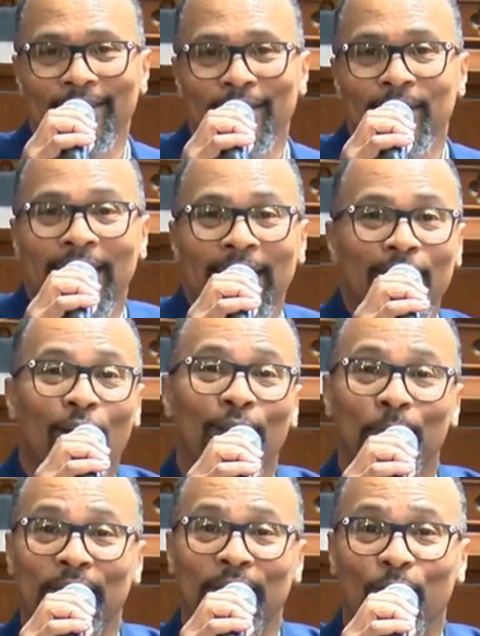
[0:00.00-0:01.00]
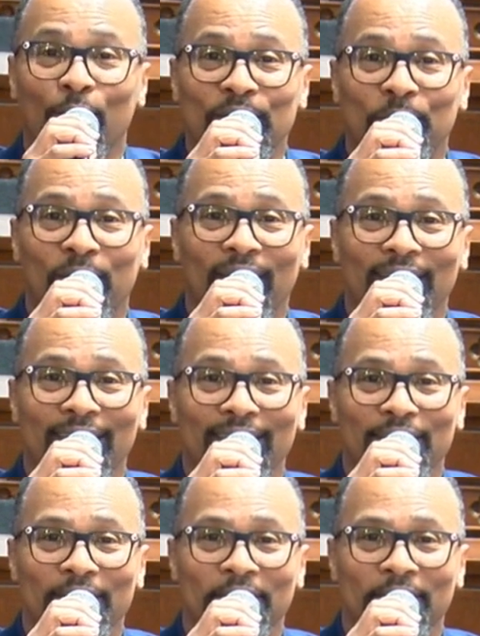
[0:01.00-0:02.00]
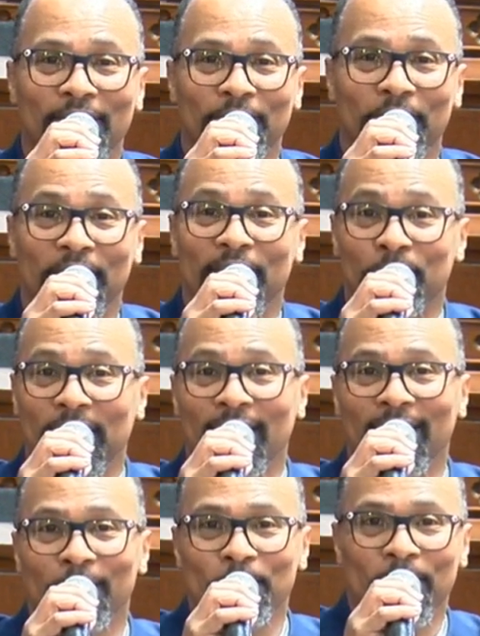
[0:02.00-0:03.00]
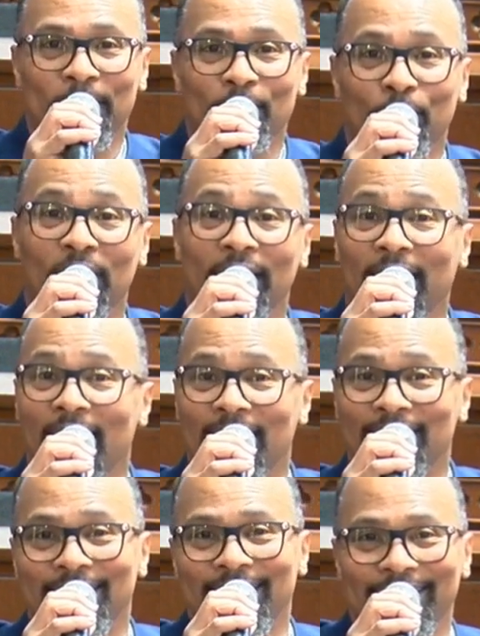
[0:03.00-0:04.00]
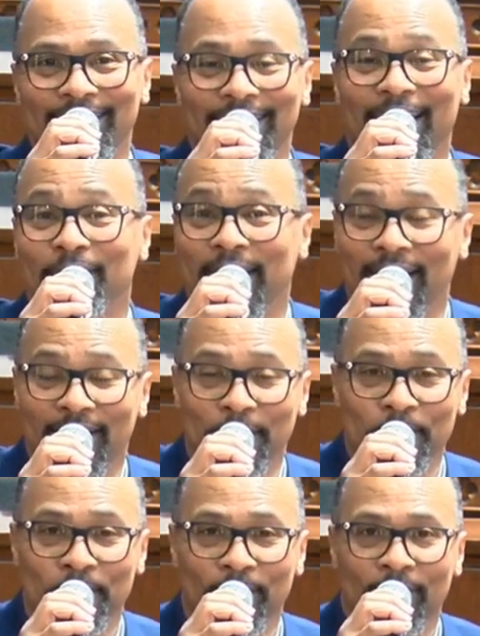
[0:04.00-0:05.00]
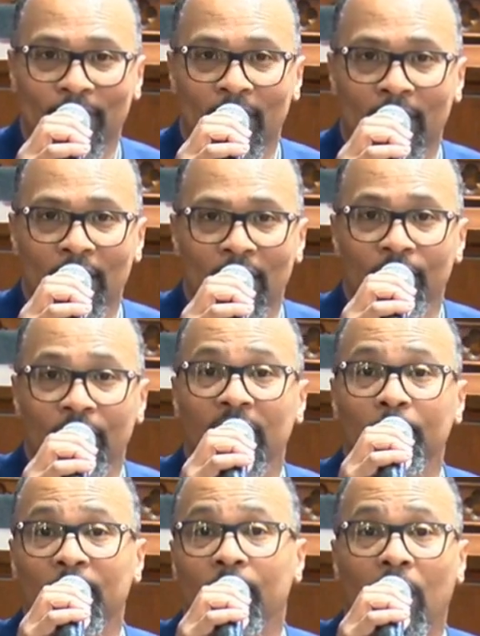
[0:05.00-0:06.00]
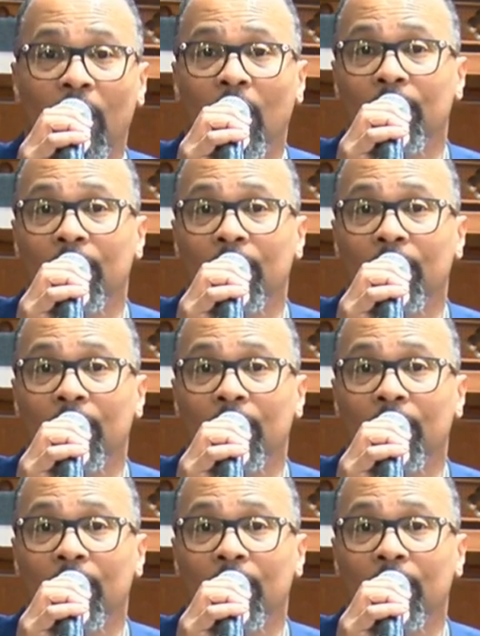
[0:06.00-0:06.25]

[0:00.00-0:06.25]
He taught him in the Lord's Prayer, says, Forgive me for the debts that I've done. Forgive me for all the